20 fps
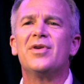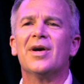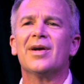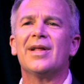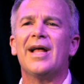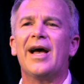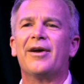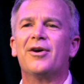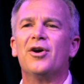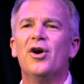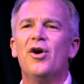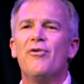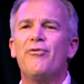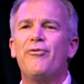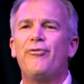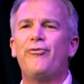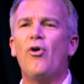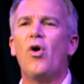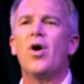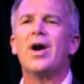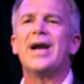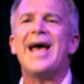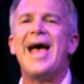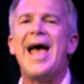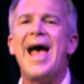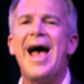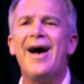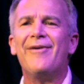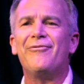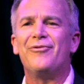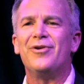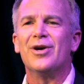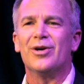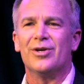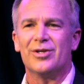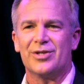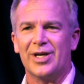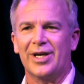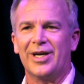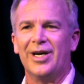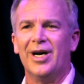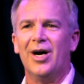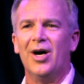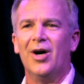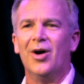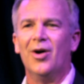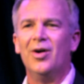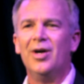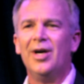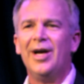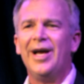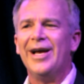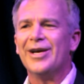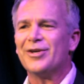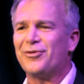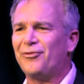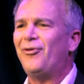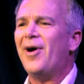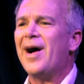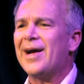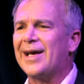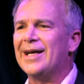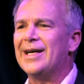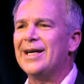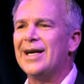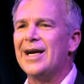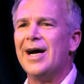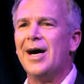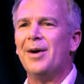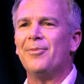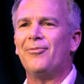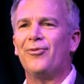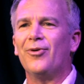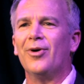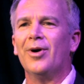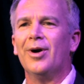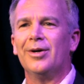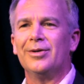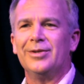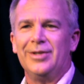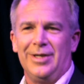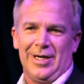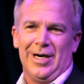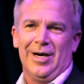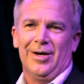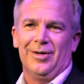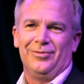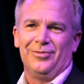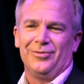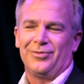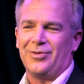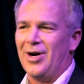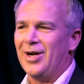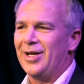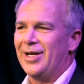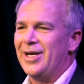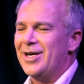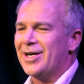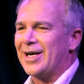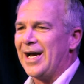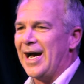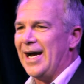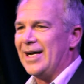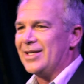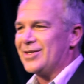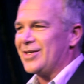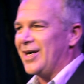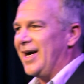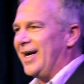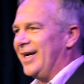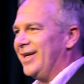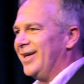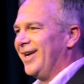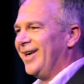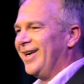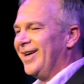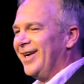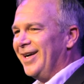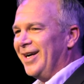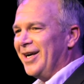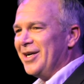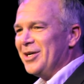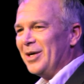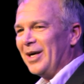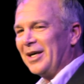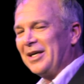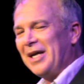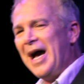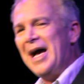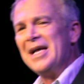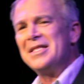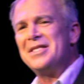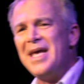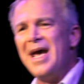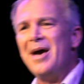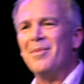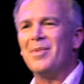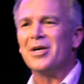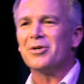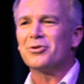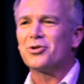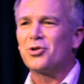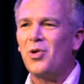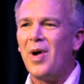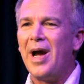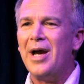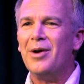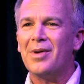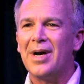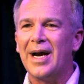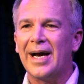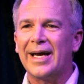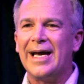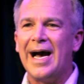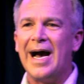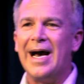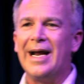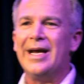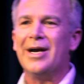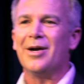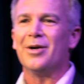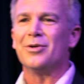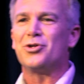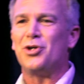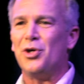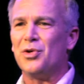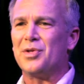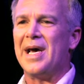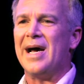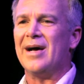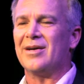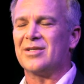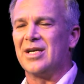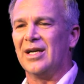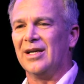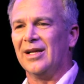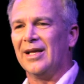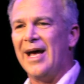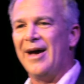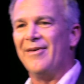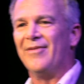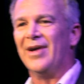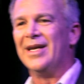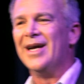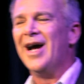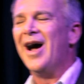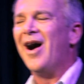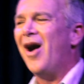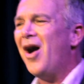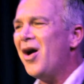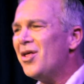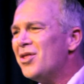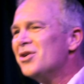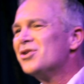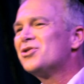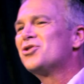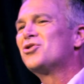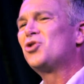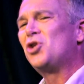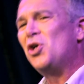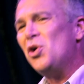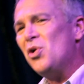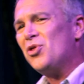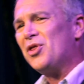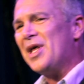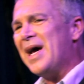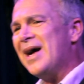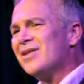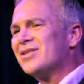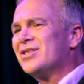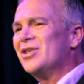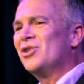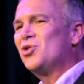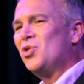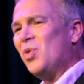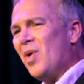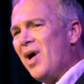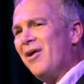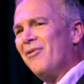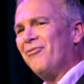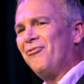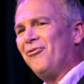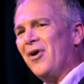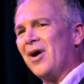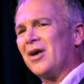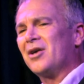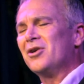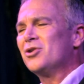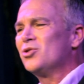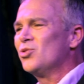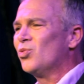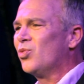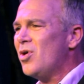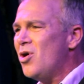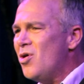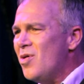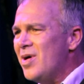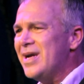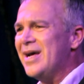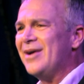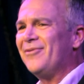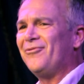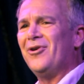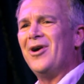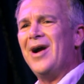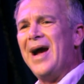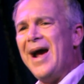here like 4.5 years ago is fucking it up for all you guys, right? You're like, God damn it was great when I got here in 2011. All those 2012 fuckers ruined it for